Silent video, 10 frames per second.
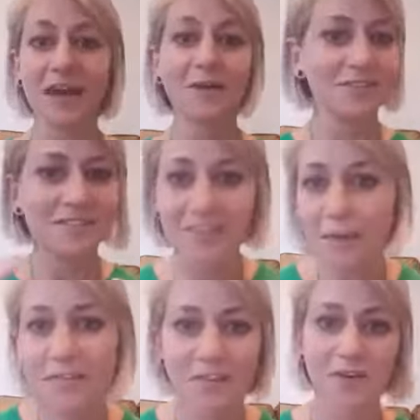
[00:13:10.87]
out to
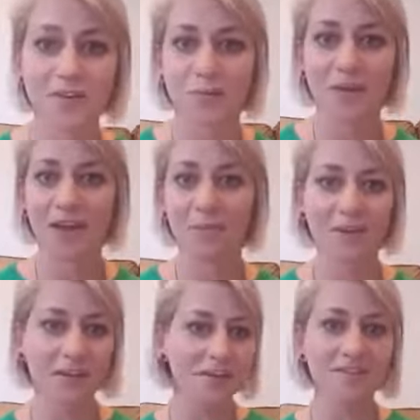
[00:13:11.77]
sabotage me
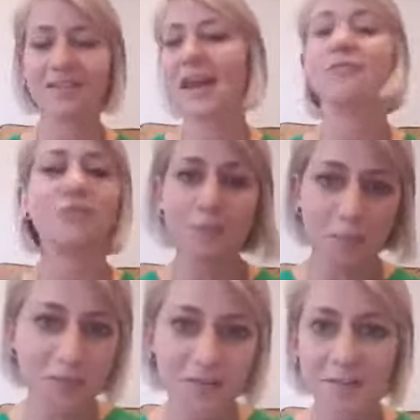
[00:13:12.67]
because they haven't
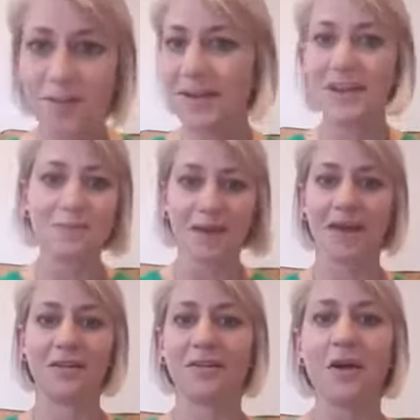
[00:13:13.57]
responded to my
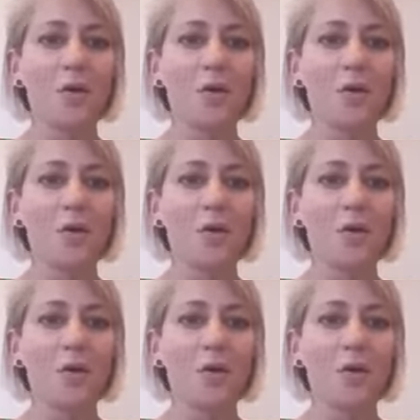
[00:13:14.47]
email,